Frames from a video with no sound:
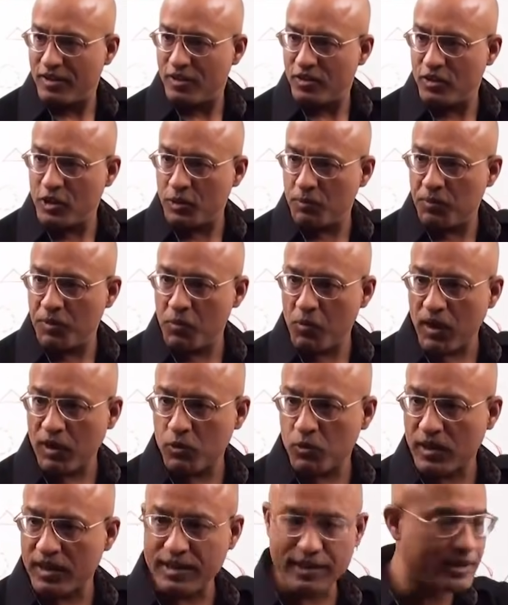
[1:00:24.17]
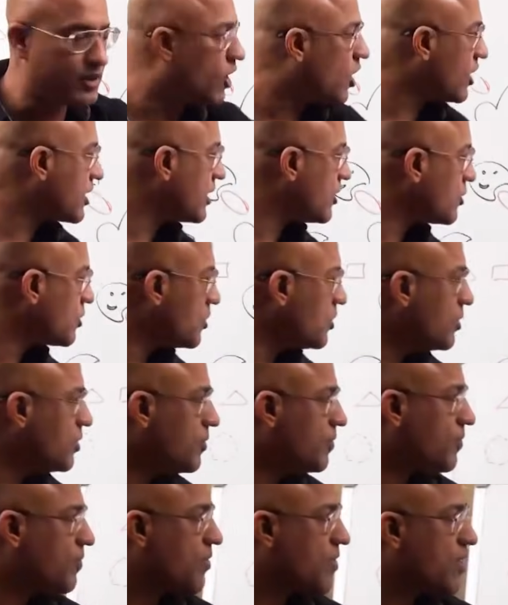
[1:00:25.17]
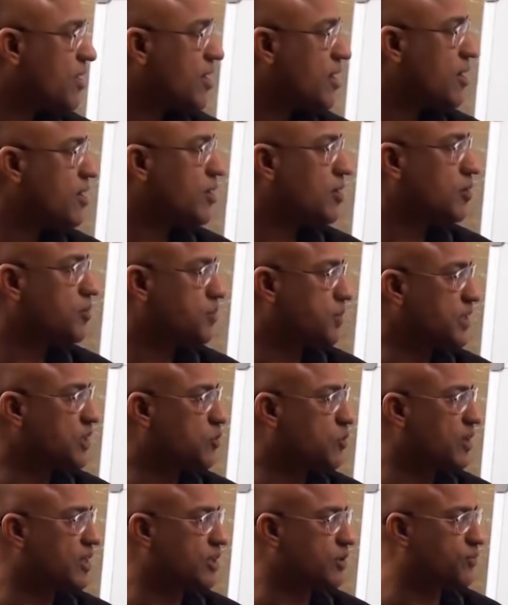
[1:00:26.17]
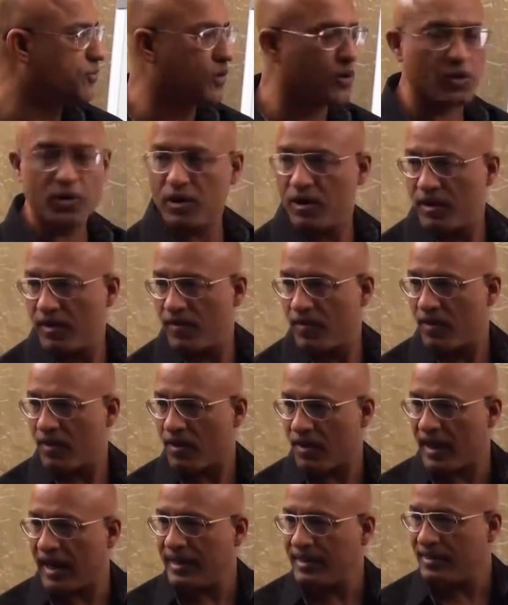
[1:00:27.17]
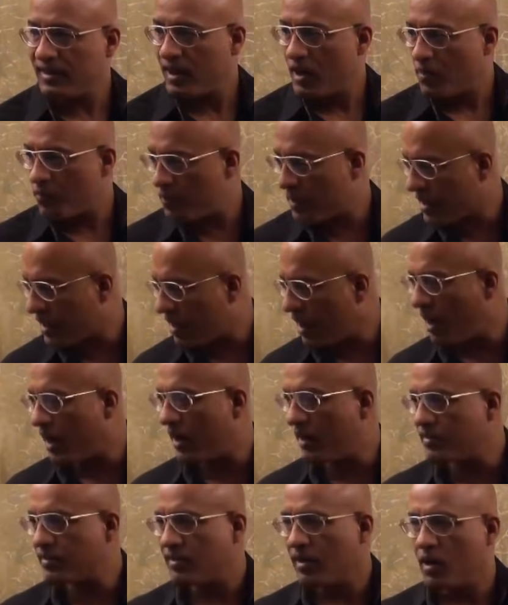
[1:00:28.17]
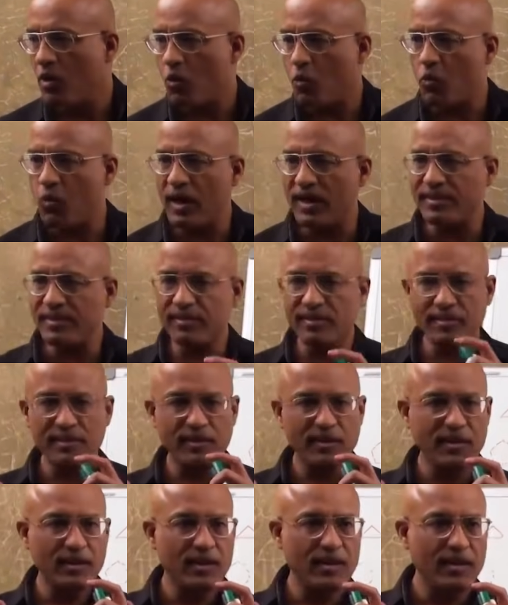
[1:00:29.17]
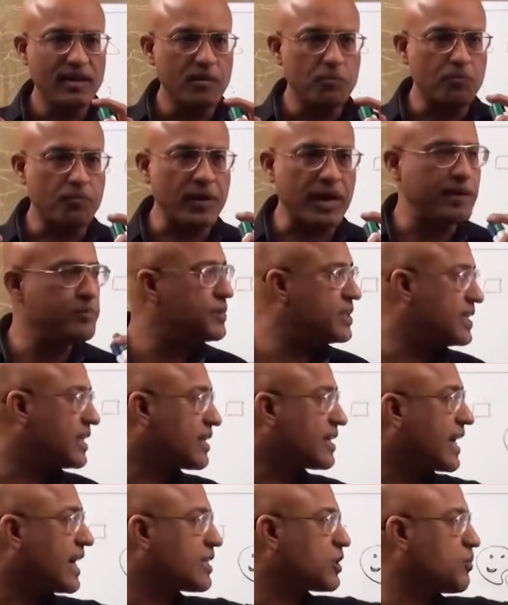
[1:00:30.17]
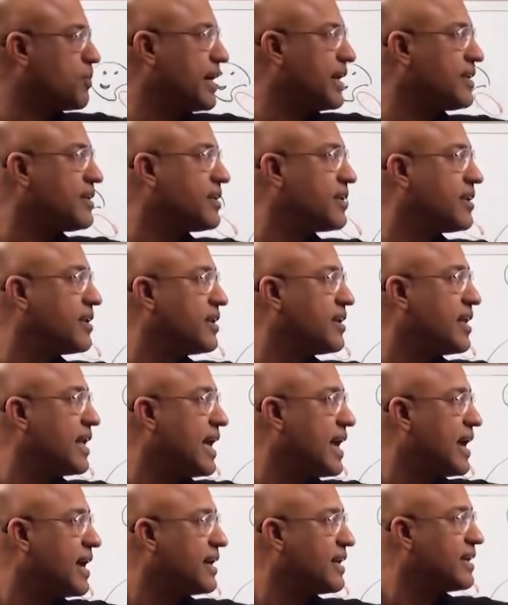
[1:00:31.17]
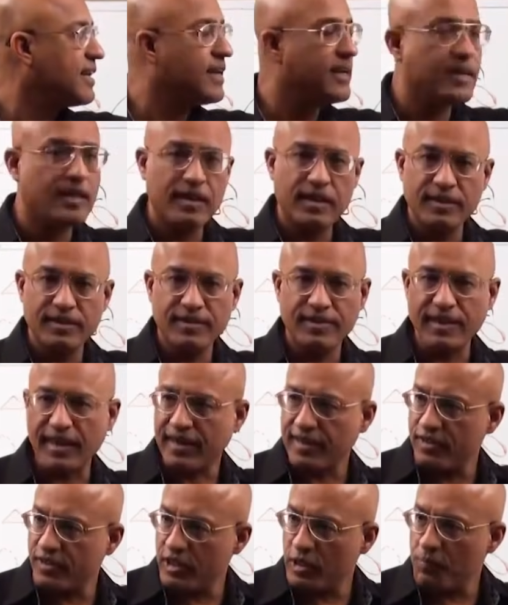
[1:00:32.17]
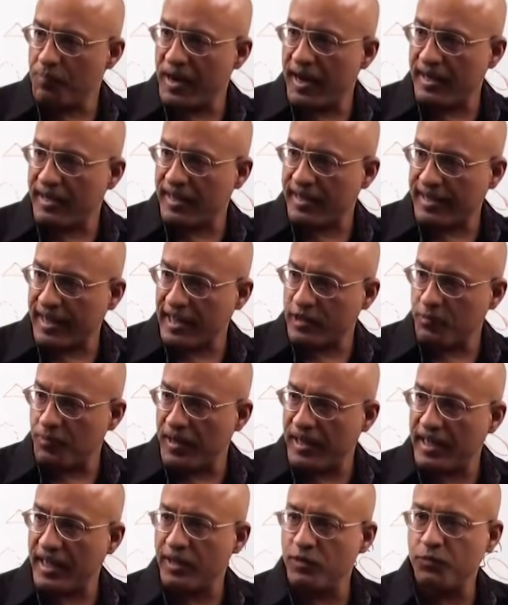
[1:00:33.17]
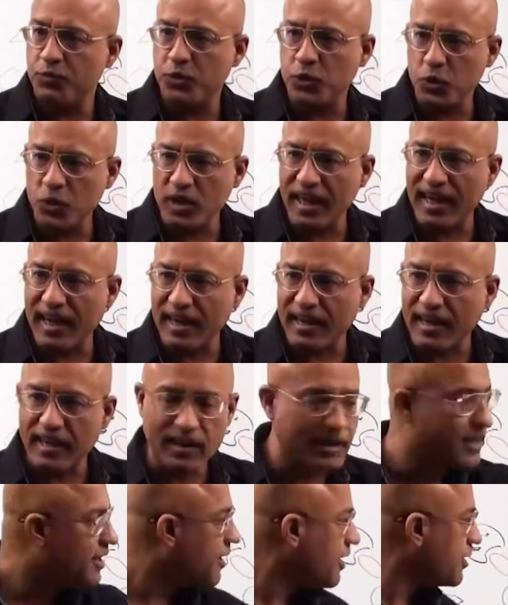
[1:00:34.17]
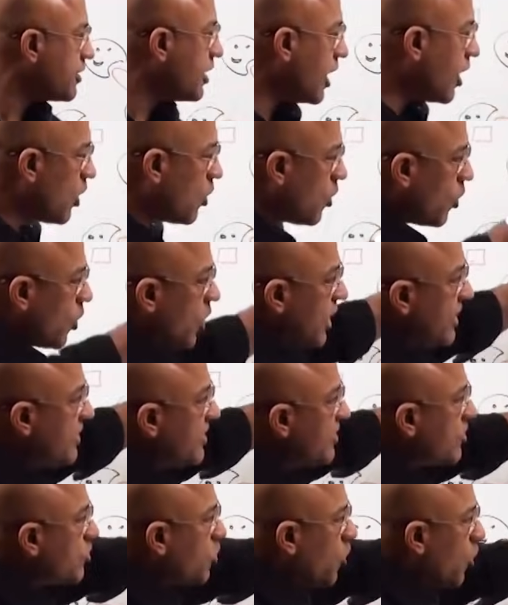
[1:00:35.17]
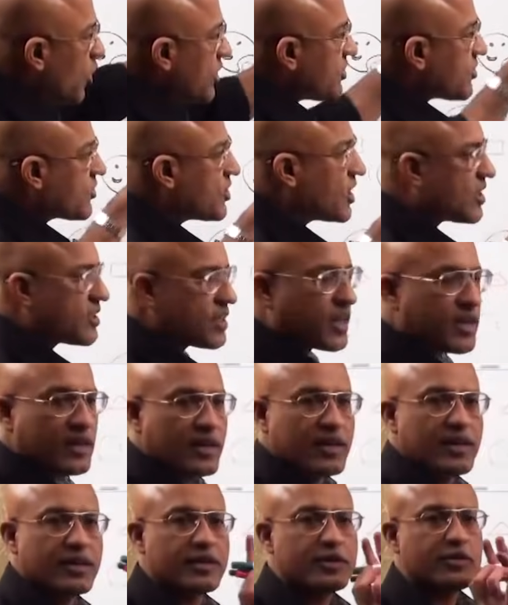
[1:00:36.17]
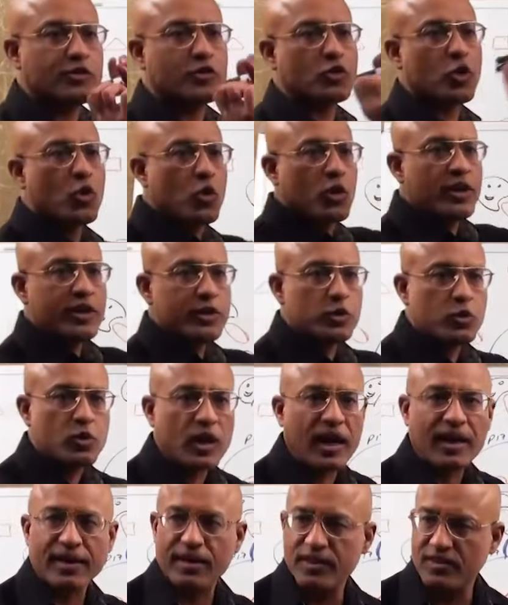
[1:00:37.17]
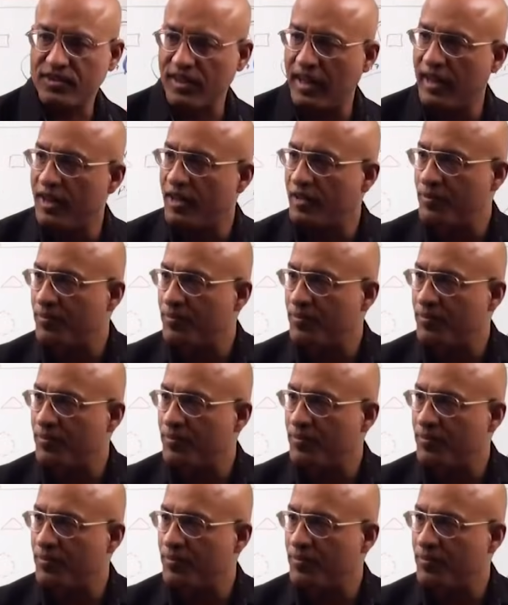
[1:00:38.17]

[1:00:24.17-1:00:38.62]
GP120, not into P24 right because once primary attachment secondary attachment and fusion occur the whole this whole structure is thrown into target cell